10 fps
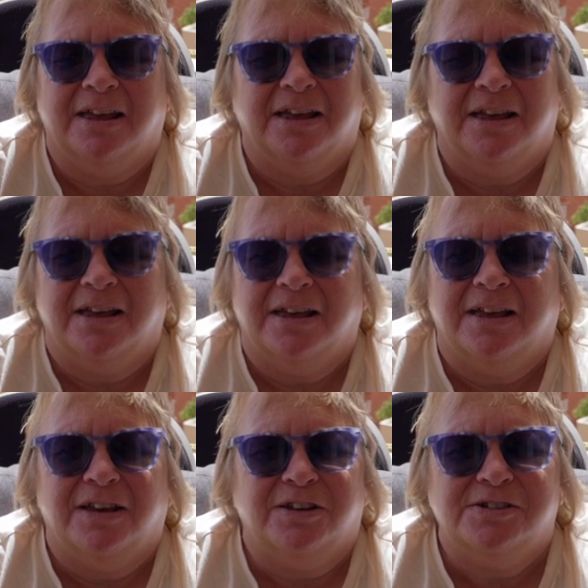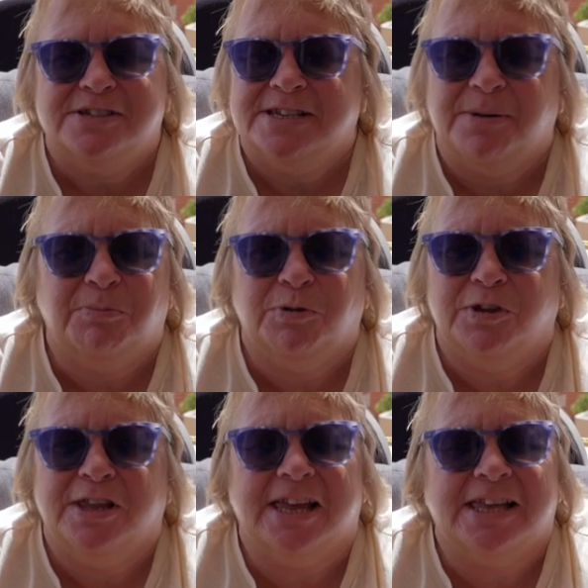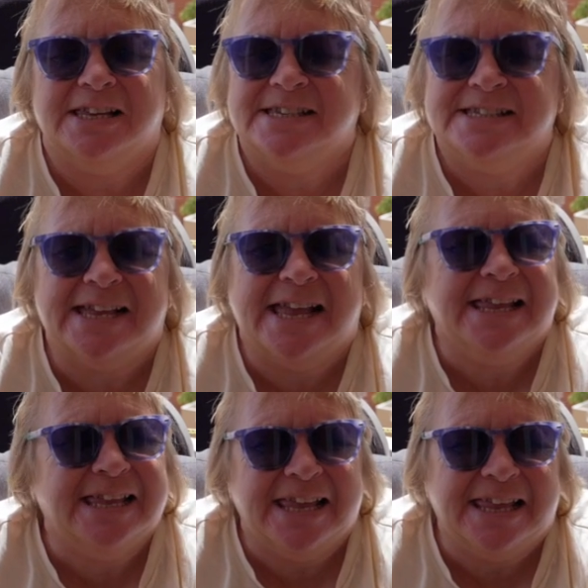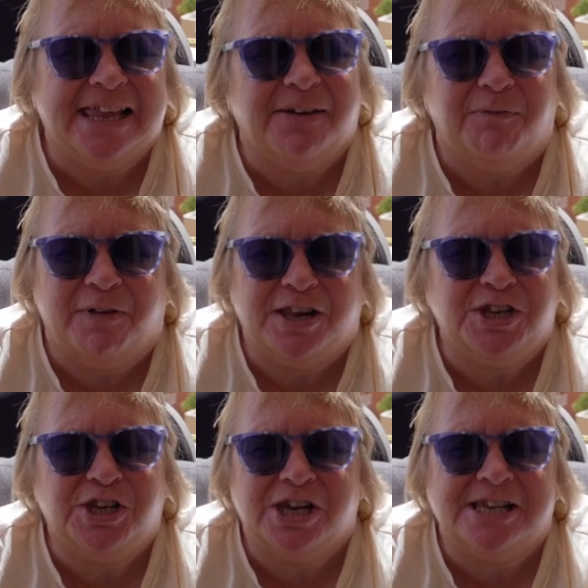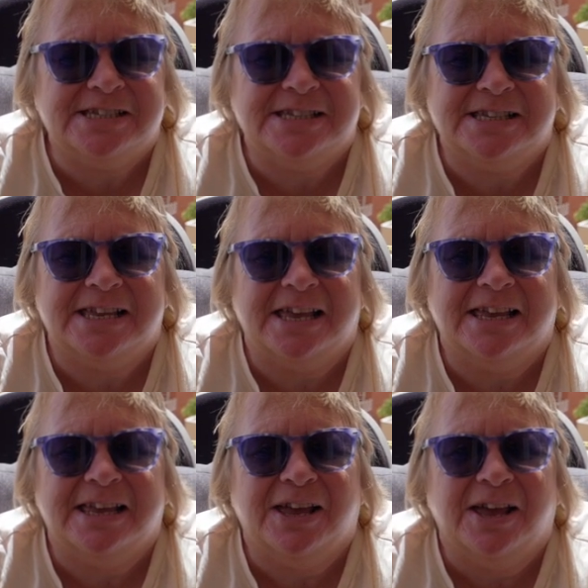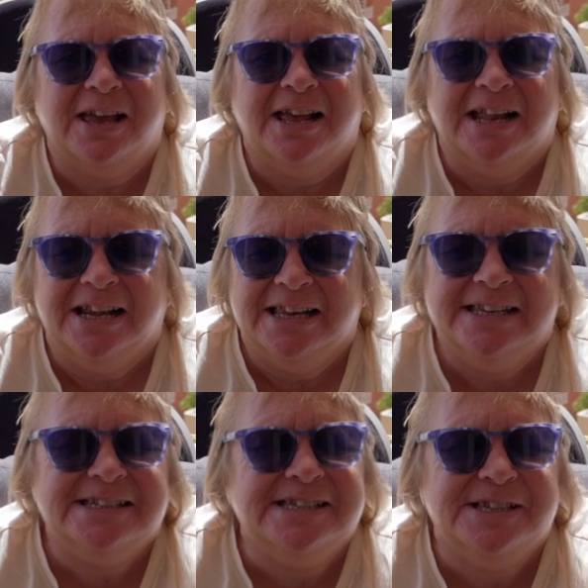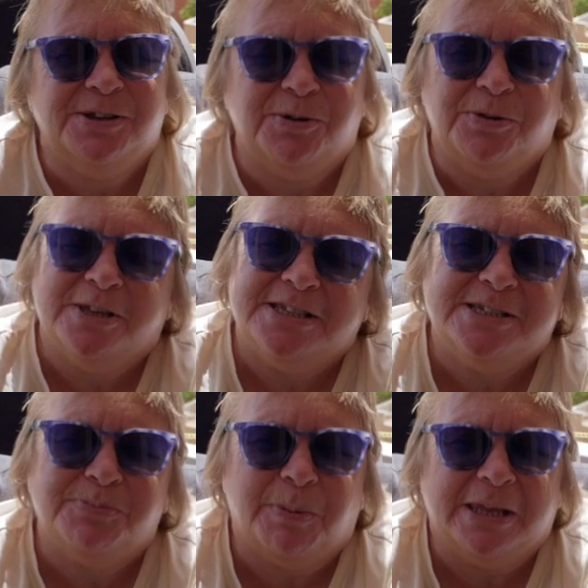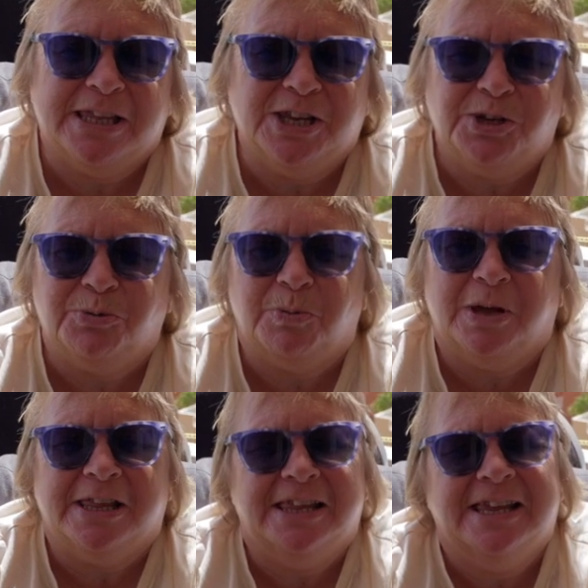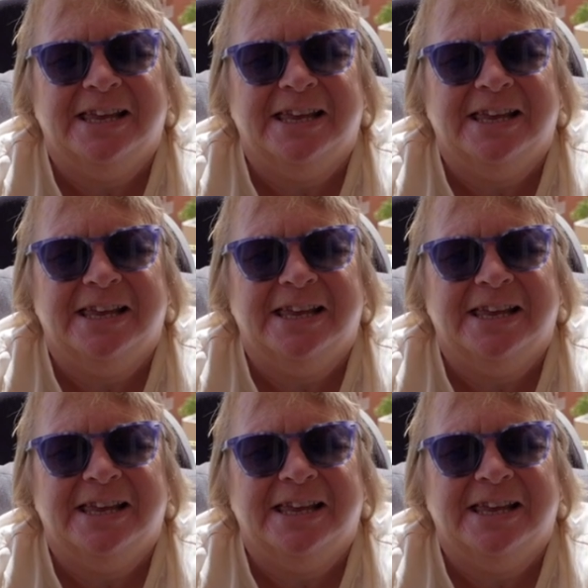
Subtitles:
Because I don't understand it if I just listen to the Spanish one.